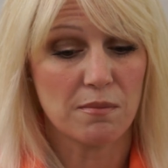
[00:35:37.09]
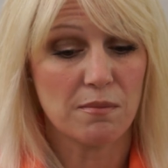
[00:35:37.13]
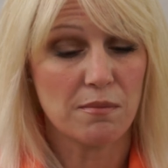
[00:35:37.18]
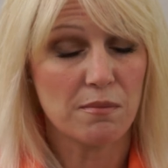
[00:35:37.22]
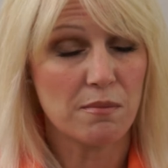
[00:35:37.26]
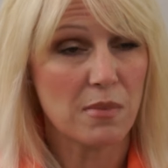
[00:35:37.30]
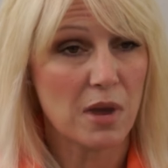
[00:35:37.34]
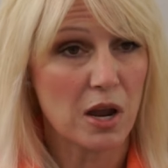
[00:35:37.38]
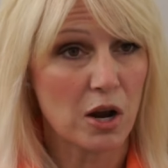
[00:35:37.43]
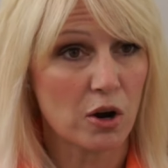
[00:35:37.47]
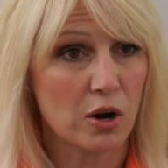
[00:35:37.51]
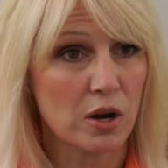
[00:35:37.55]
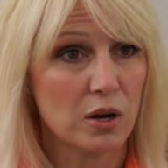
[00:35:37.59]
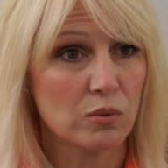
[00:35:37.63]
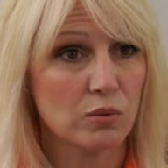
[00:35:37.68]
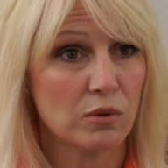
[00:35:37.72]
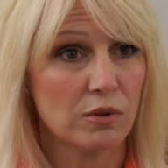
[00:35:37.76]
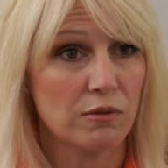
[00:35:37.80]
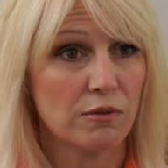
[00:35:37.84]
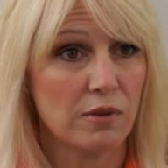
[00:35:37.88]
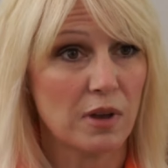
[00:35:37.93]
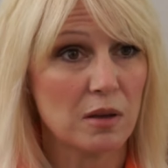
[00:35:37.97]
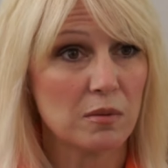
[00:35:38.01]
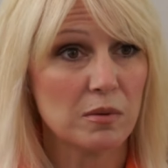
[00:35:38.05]
married
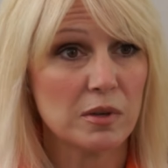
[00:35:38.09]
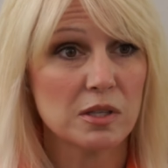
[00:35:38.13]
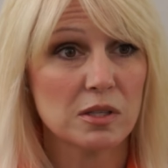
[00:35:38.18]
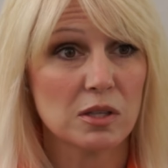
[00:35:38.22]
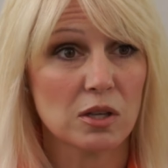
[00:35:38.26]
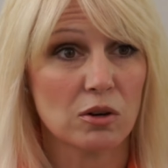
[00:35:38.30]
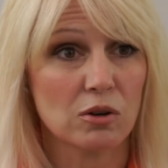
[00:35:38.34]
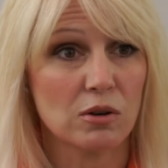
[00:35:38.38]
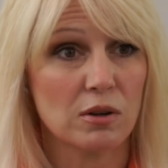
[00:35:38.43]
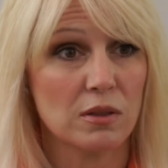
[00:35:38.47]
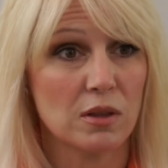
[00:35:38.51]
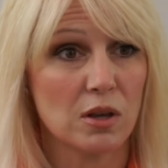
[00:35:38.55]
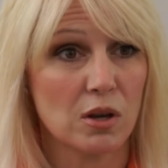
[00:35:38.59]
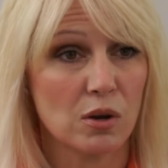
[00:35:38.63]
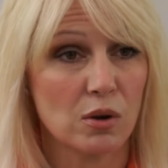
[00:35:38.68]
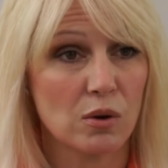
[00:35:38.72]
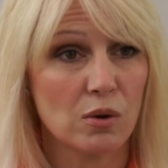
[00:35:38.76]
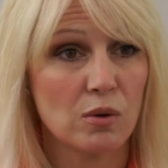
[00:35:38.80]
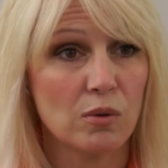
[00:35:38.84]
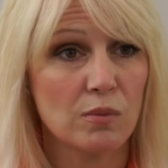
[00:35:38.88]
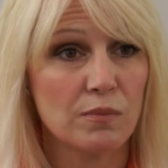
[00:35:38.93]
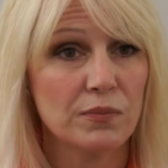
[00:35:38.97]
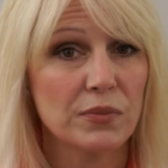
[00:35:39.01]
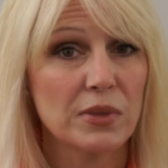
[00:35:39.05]
with families that are in the
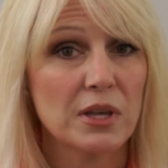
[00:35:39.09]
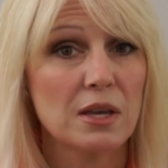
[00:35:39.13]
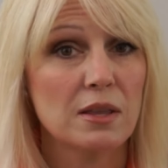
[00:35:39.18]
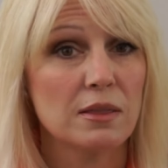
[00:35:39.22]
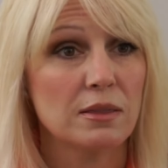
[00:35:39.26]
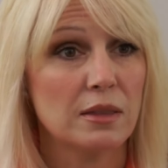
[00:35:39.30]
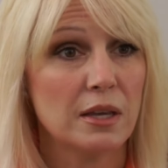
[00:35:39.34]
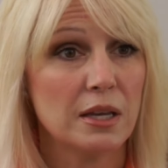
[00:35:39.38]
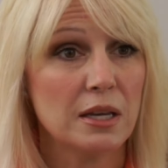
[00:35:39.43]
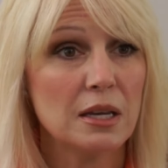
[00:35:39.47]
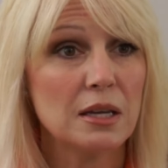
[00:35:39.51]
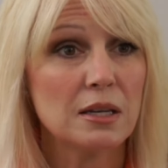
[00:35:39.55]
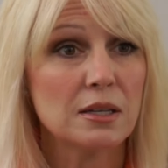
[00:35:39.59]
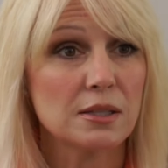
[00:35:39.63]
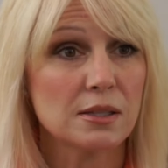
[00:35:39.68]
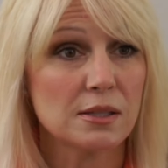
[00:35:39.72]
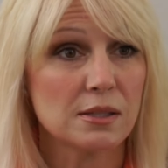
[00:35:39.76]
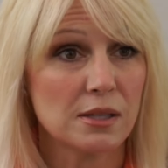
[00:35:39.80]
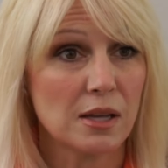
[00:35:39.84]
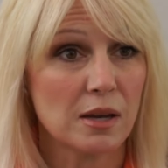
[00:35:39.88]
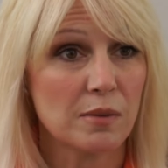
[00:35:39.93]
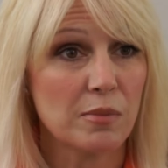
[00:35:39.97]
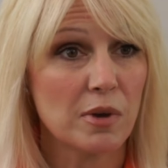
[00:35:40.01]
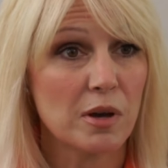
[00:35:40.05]
home, they need to
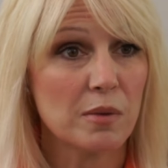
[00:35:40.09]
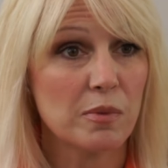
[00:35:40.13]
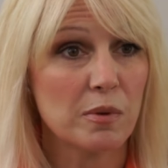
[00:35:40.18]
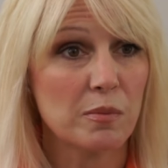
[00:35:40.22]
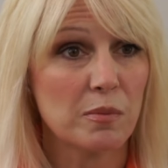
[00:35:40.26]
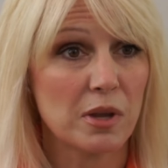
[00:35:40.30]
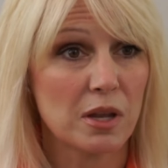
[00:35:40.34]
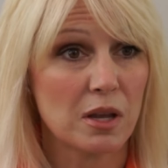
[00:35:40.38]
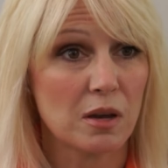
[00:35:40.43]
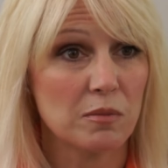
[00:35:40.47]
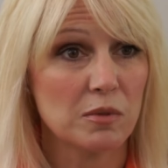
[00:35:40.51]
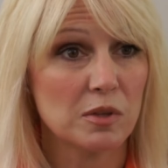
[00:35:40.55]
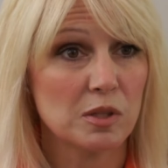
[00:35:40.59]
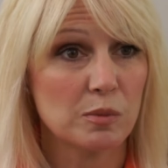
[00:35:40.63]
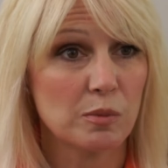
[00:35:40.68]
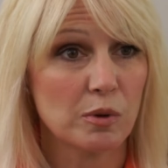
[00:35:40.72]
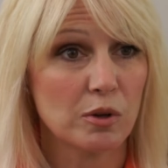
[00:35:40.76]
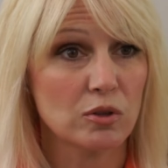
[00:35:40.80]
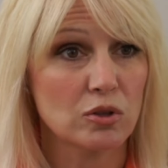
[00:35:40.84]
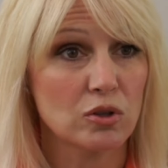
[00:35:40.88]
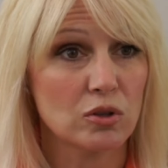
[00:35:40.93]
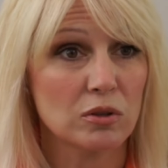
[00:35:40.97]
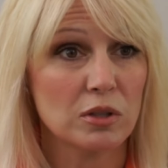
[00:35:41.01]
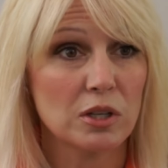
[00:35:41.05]
step up and become the
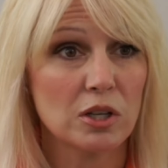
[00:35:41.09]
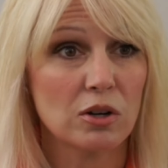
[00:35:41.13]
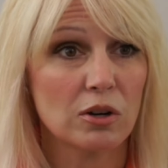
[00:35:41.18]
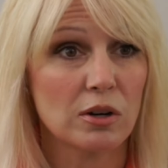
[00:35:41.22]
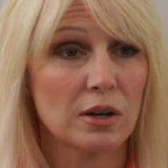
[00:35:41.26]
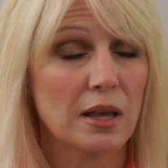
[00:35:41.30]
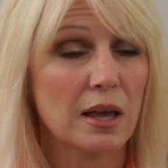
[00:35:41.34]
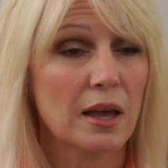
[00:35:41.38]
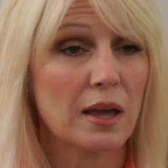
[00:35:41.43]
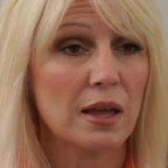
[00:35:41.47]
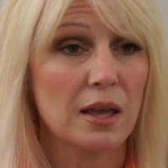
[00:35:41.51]
spiritual leader.